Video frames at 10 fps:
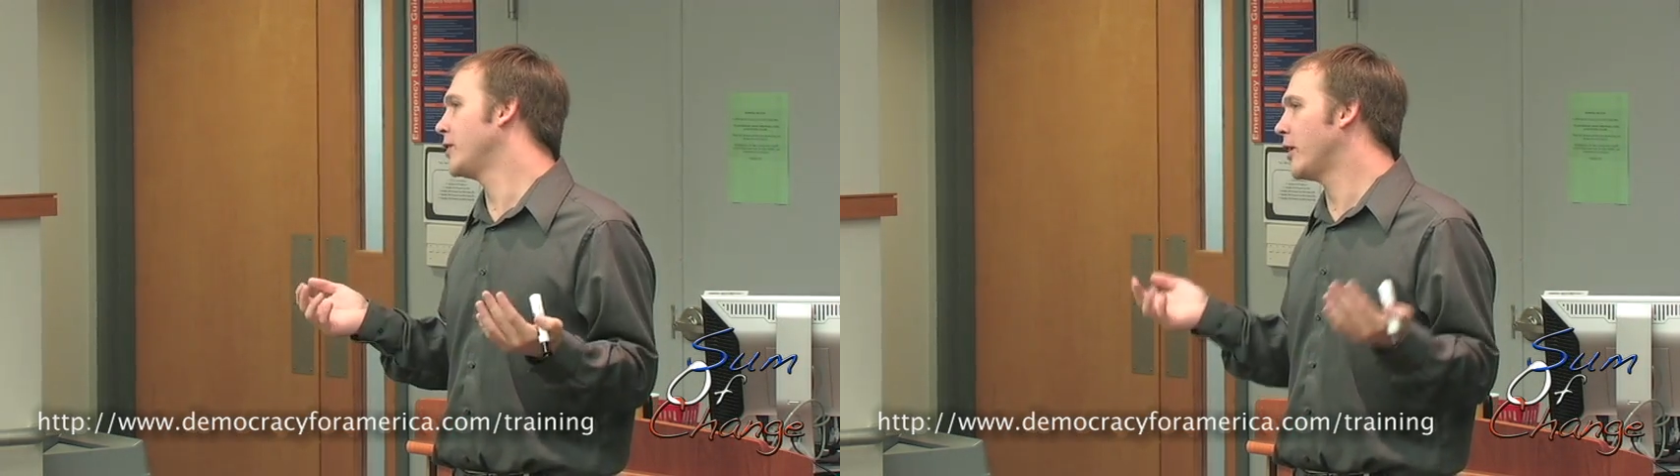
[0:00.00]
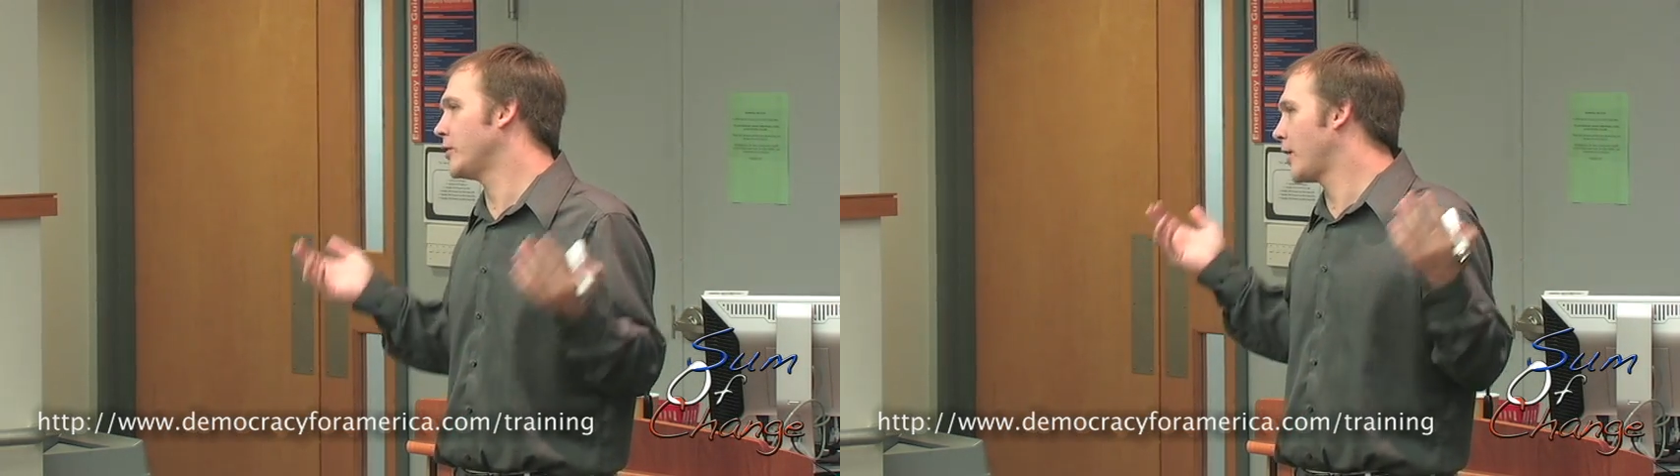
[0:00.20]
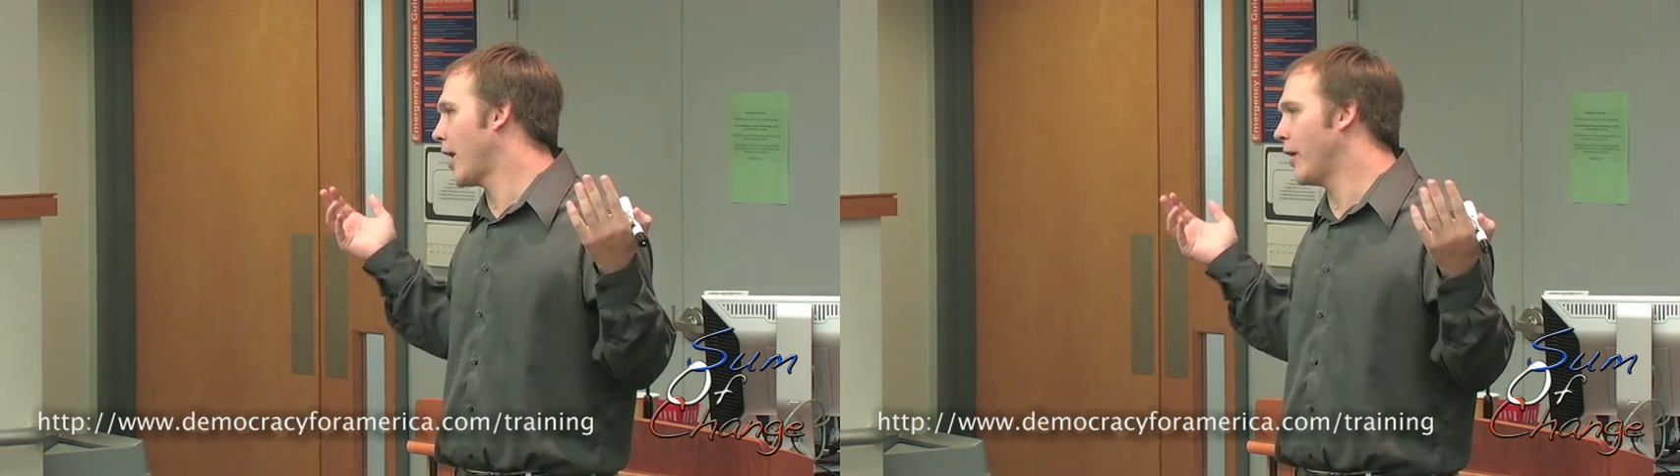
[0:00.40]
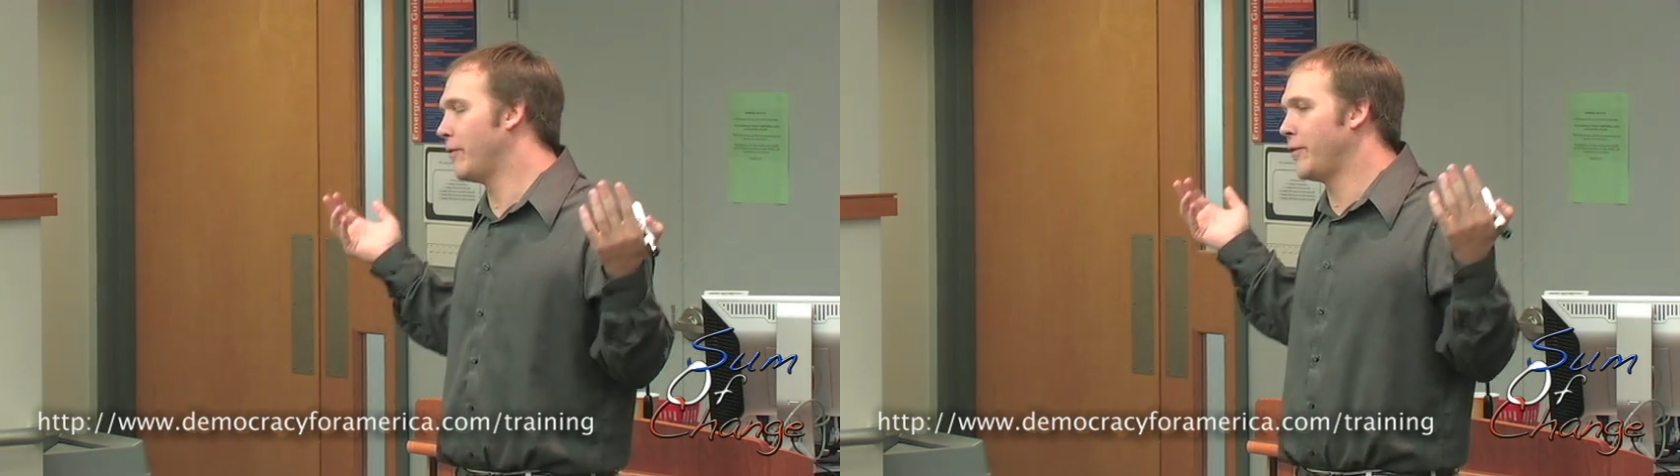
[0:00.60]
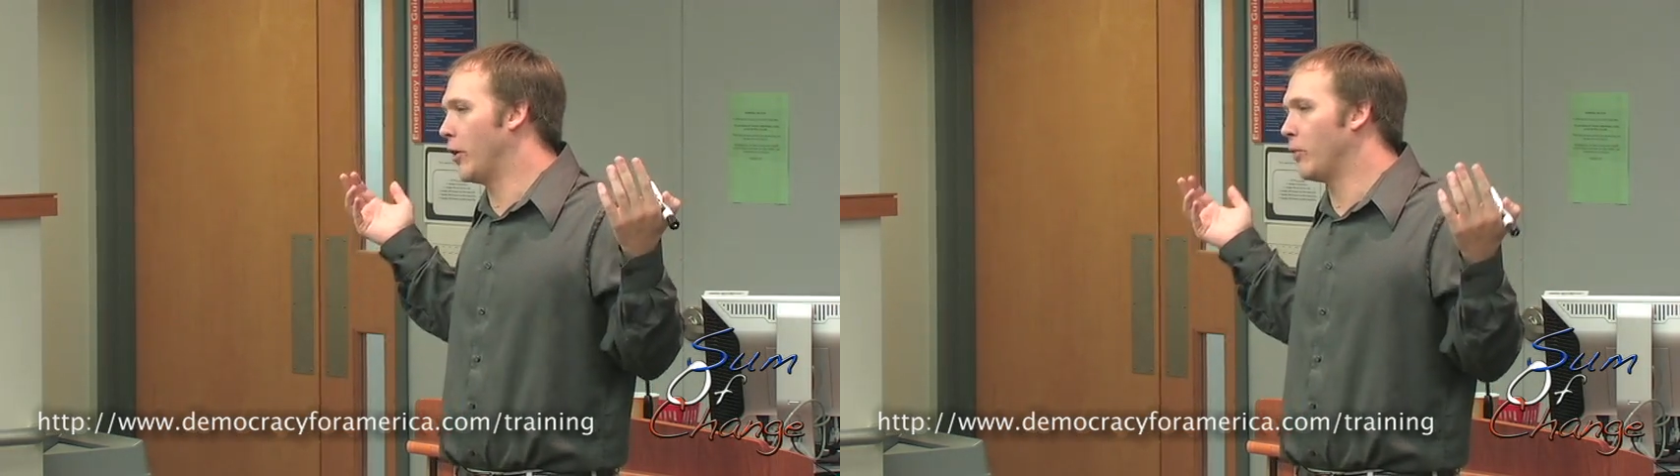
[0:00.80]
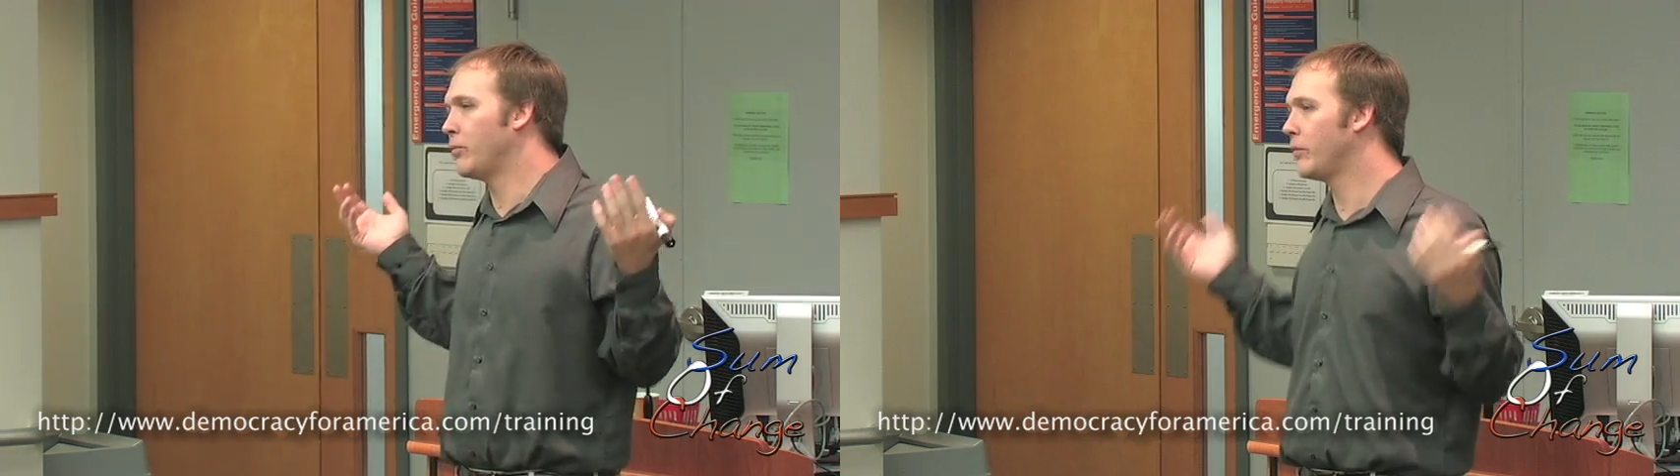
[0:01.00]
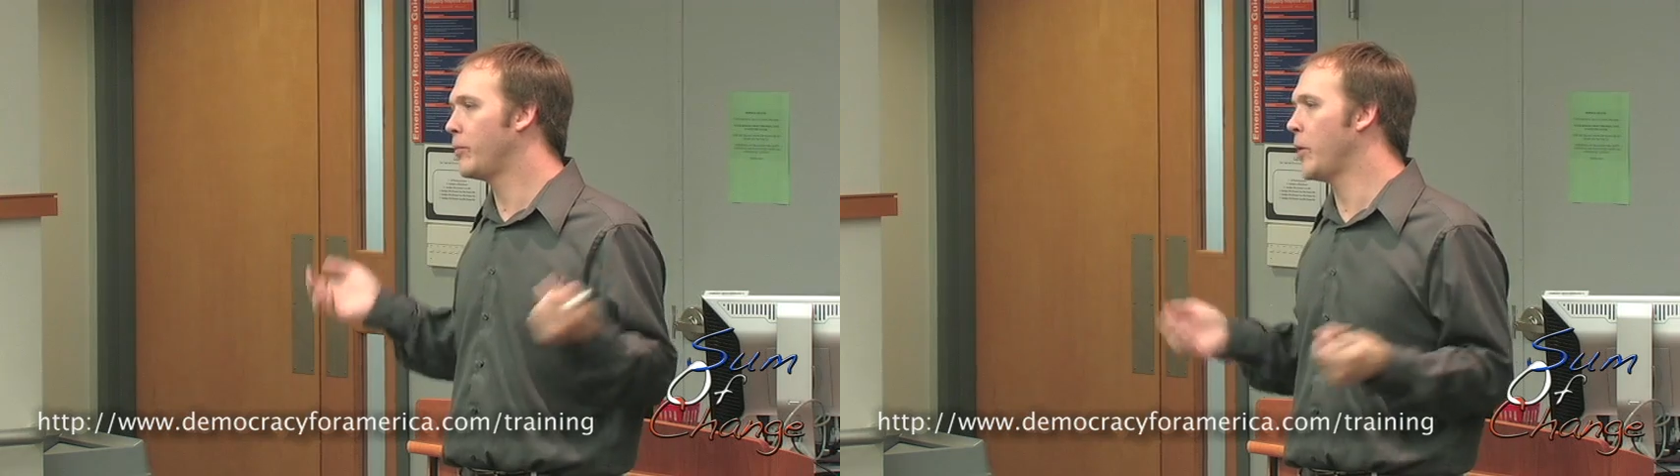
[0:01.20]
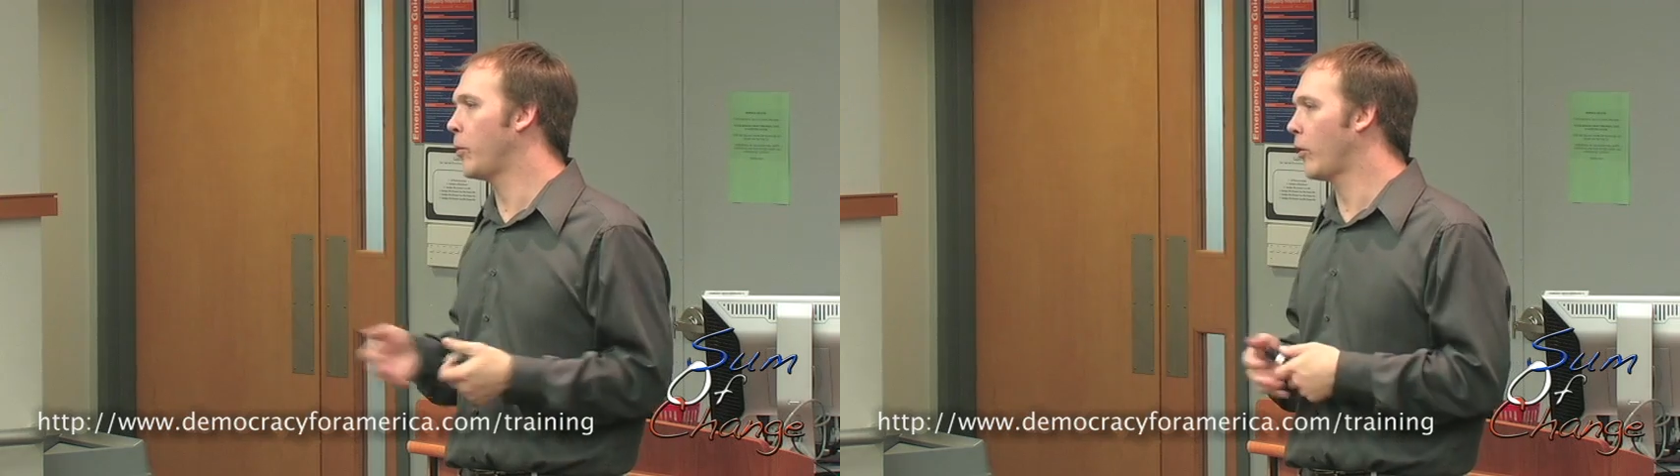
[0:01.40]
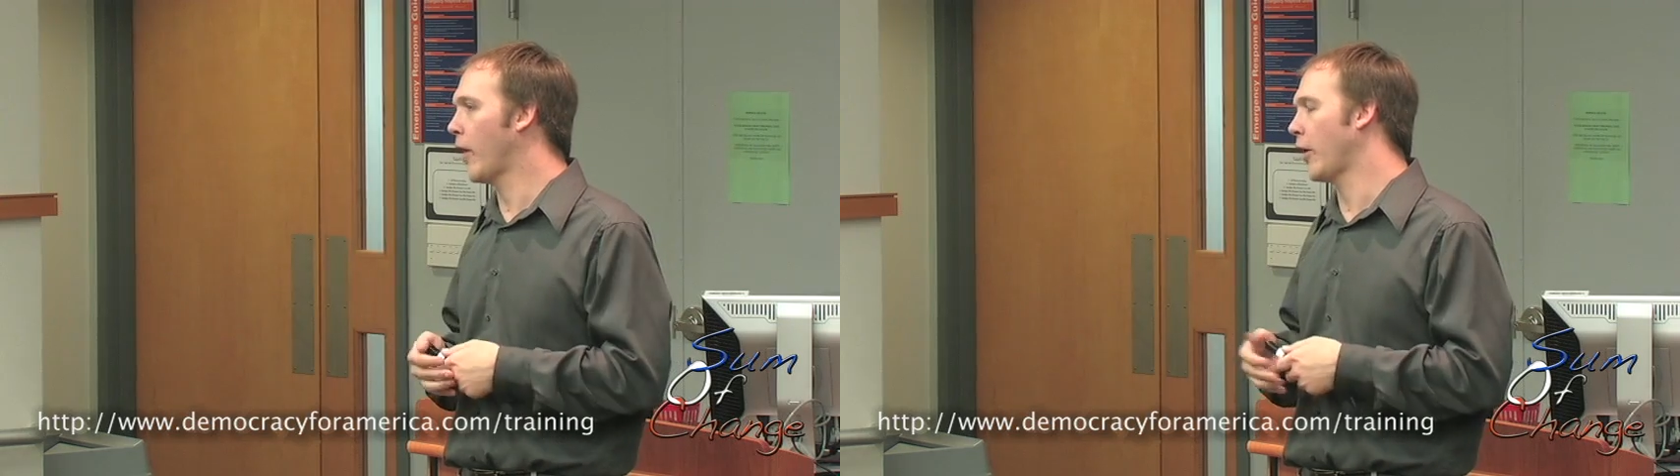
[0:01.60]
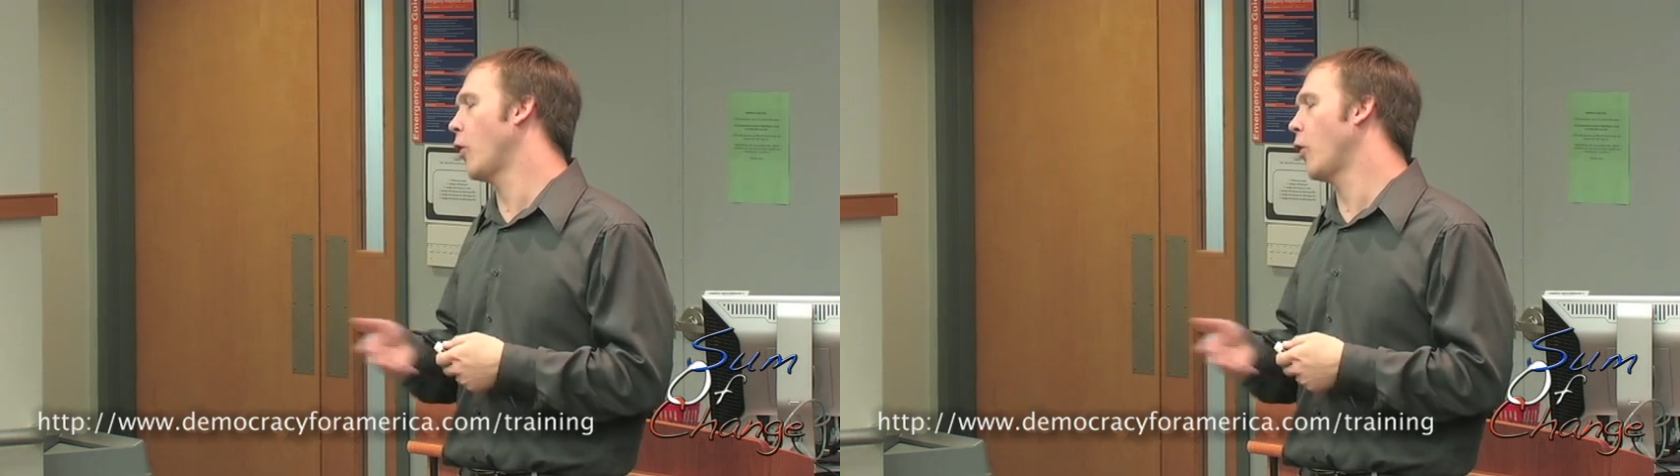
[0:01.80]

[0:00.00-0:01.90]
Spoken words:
It doesn't kind of people are like,